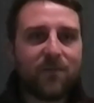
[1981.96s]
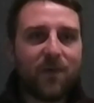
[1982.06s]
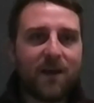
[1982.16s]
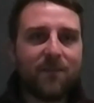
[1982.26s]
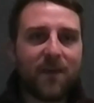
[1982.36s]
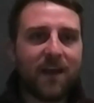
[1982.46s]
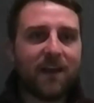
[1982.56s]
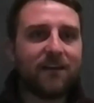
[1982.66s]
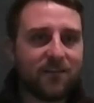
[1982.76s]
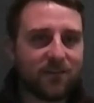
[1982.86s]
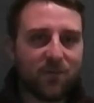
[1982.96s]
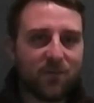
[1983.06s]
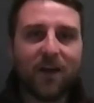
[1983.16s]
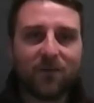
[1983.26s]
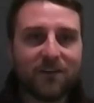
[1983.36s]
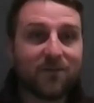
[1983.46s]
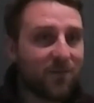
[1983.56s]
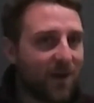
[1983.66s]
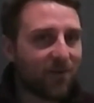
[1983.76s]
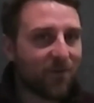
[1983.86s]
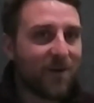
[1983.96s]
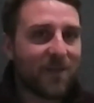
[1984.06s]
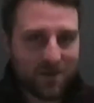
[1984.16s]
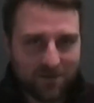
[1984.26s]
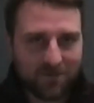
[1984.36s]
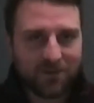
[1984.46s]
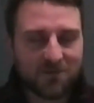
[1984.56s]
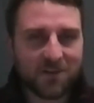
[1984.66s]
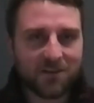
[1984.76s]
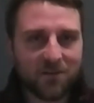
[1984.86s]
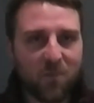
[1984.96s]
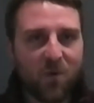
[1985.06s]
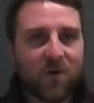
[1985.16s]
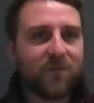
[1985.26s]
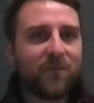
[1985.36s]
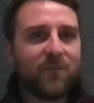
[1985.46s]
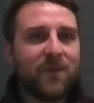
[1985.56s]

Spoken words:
right? And there's a lot of reasons why growing them individually is important.